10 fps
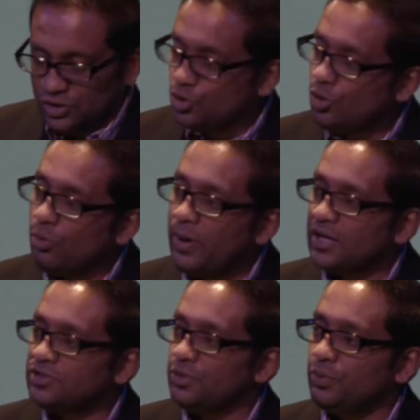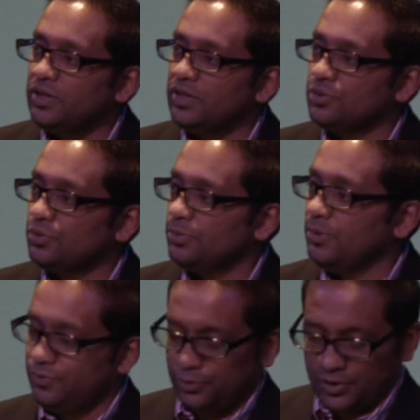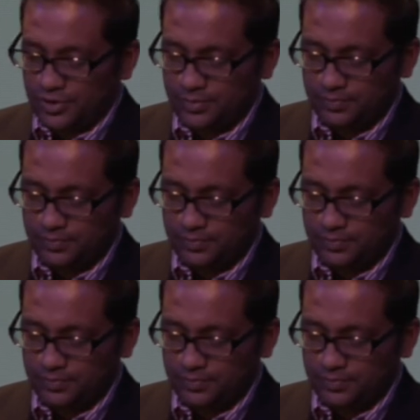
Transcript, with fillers: to go back to the way things were before.